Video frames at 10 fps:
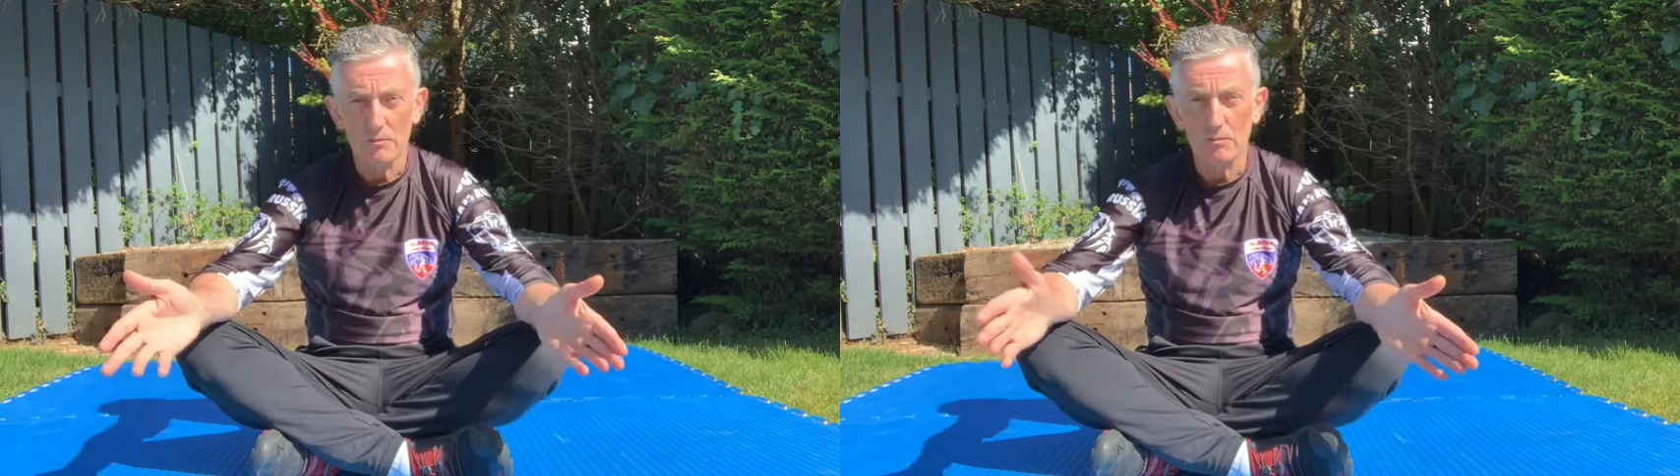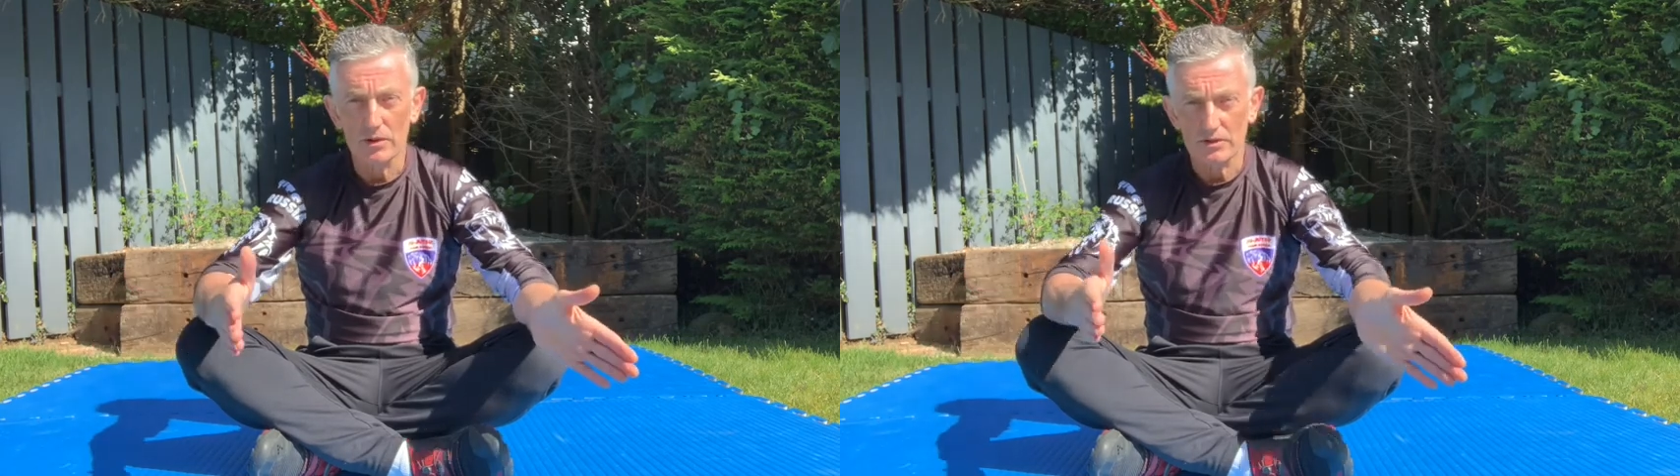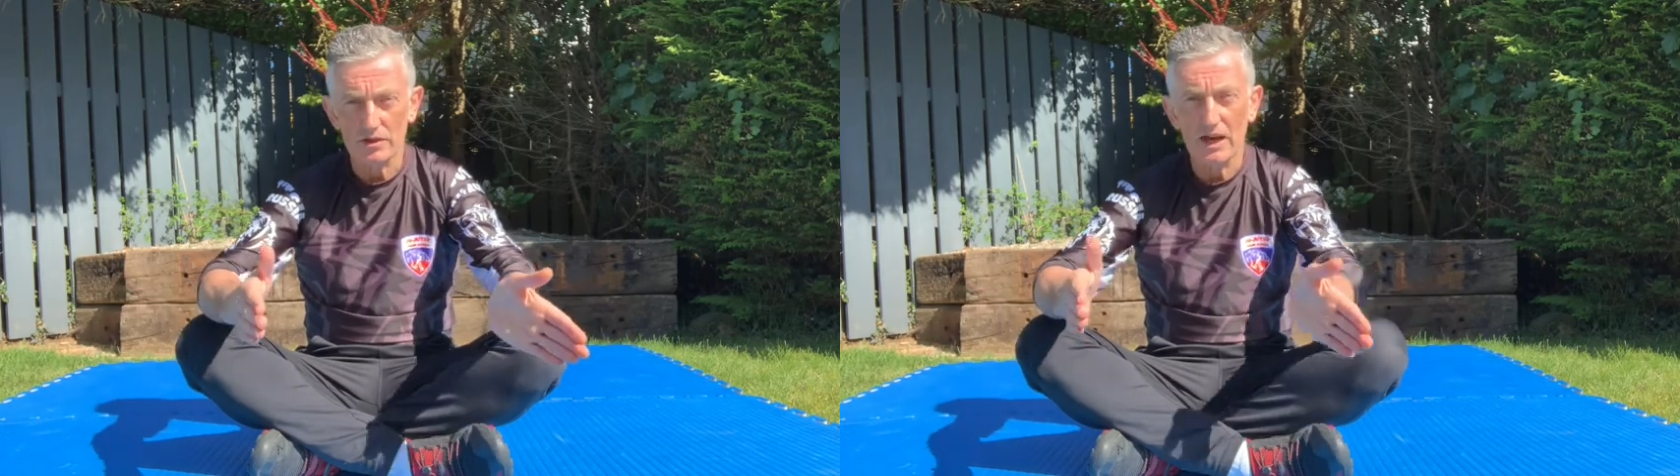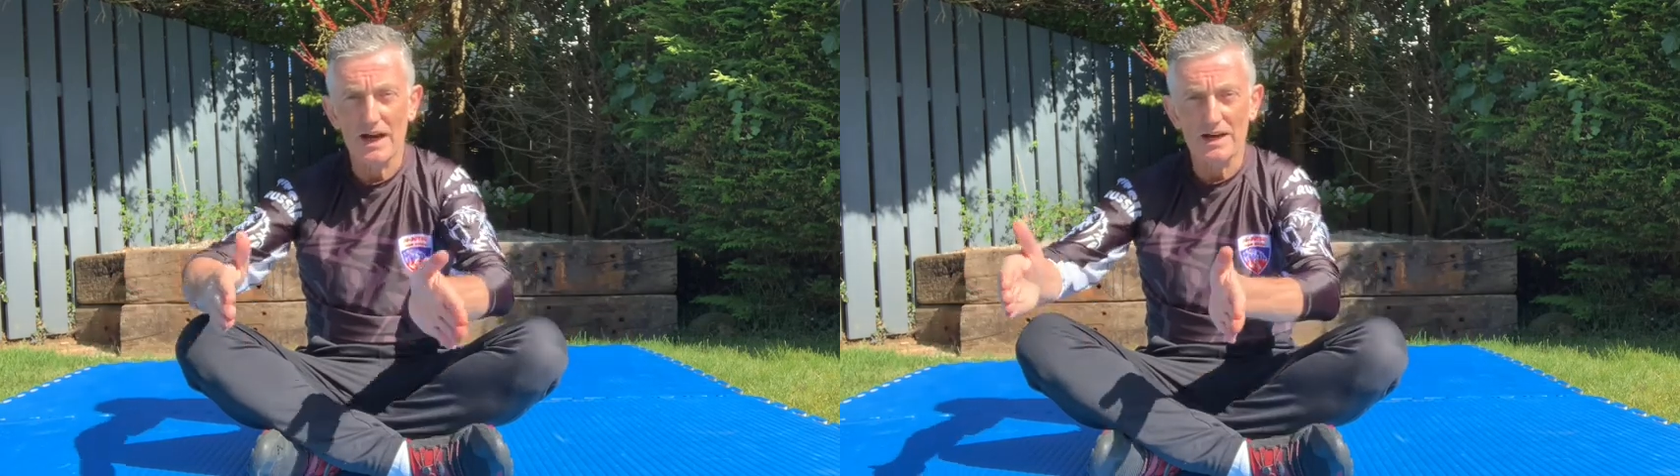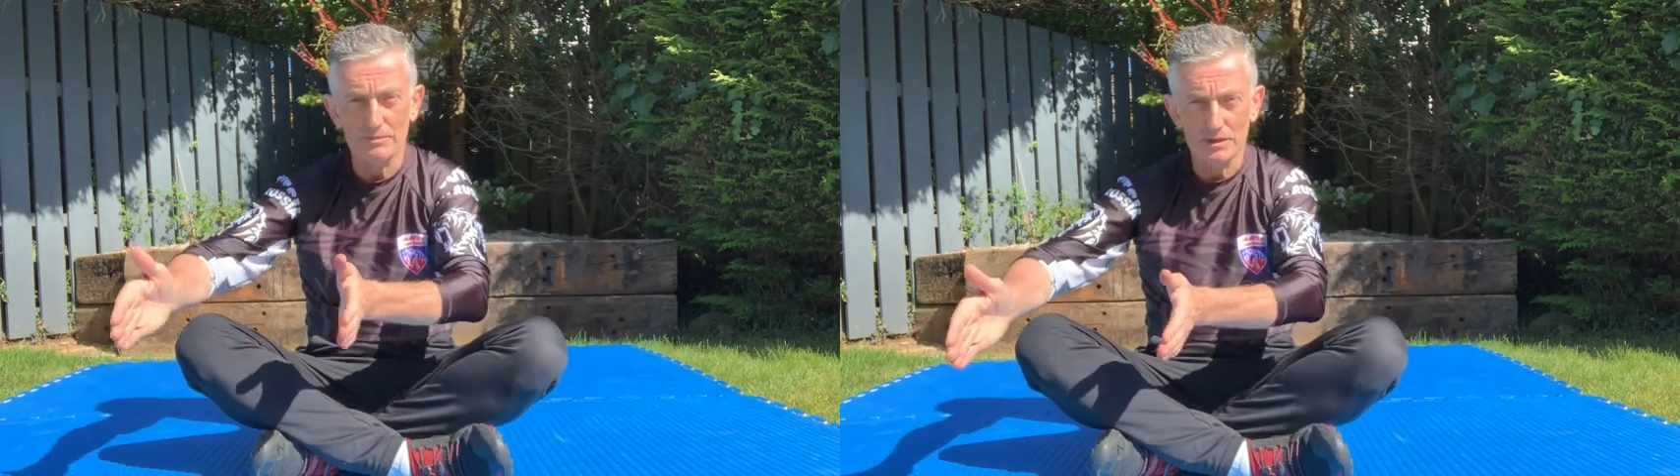But there
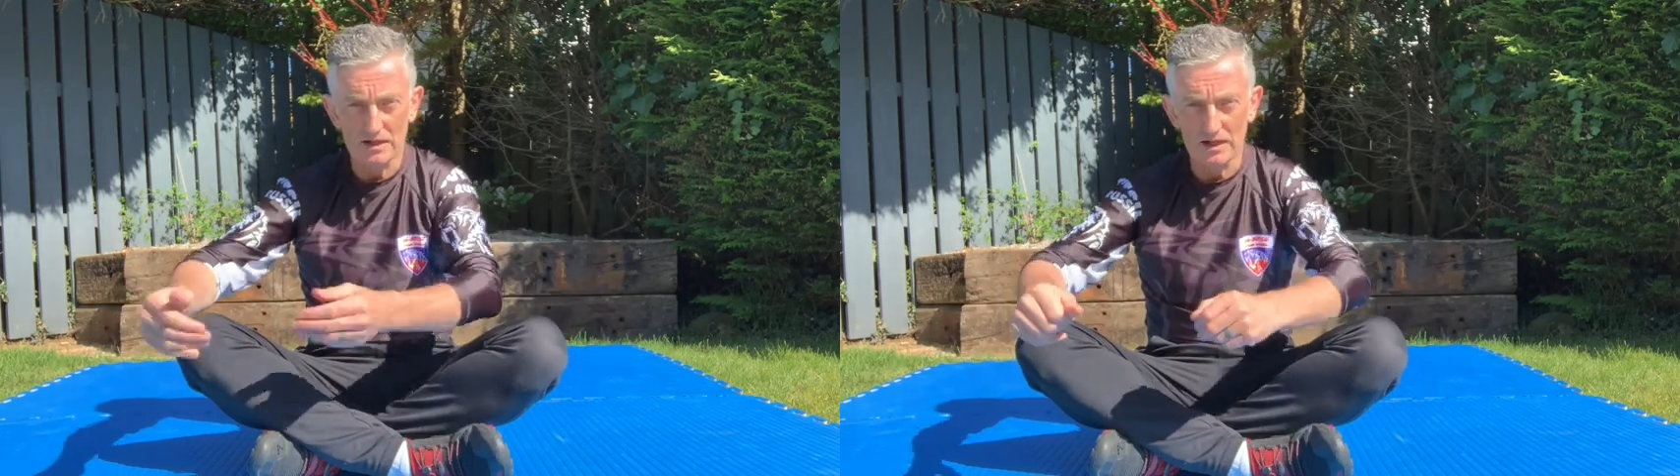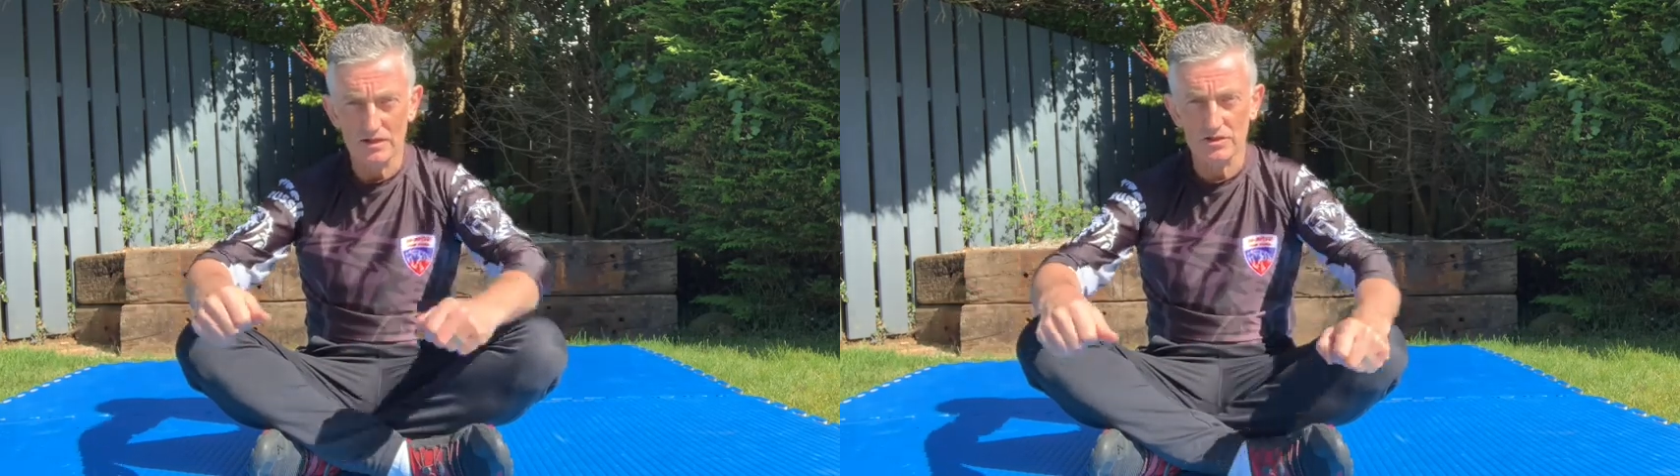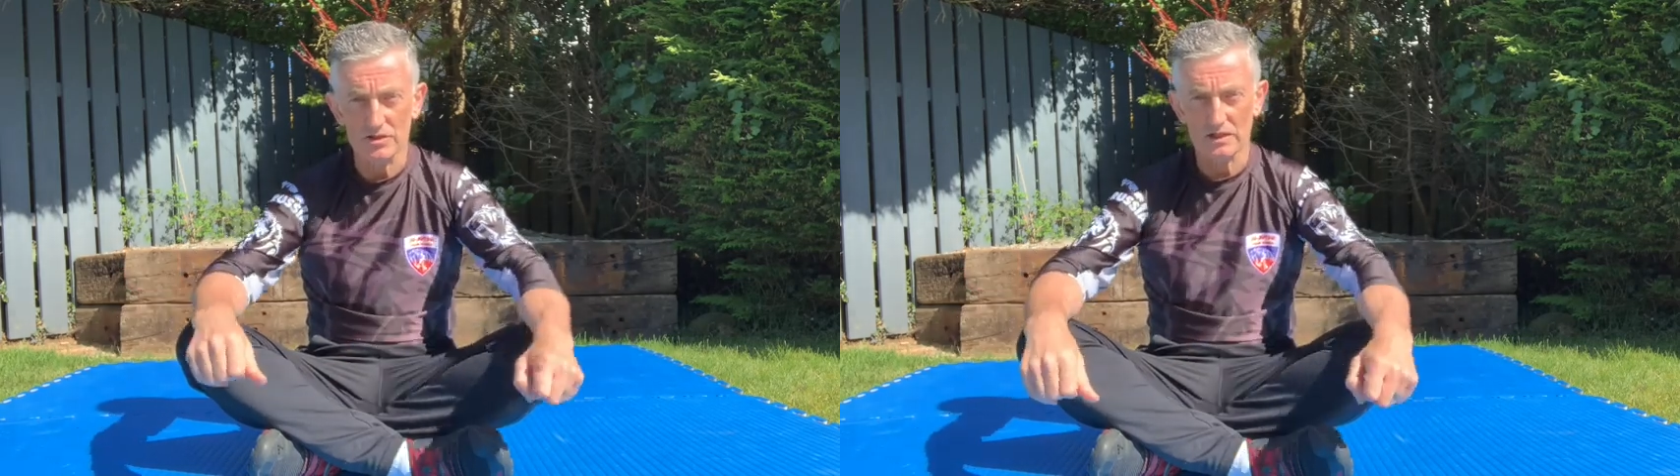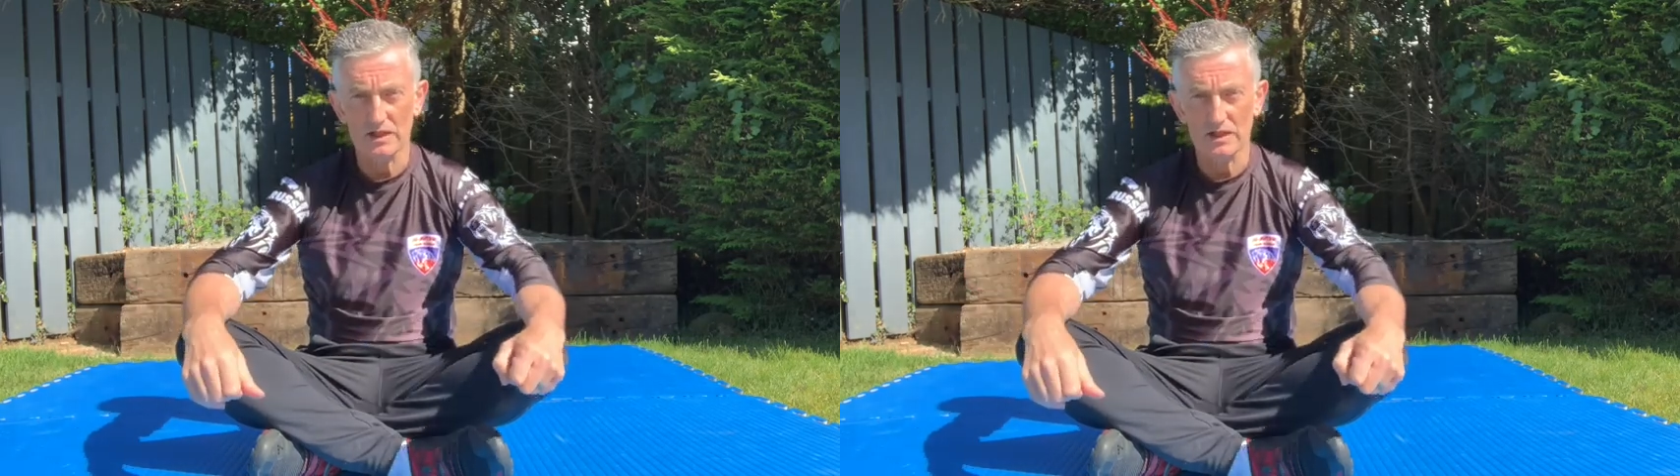can be a certain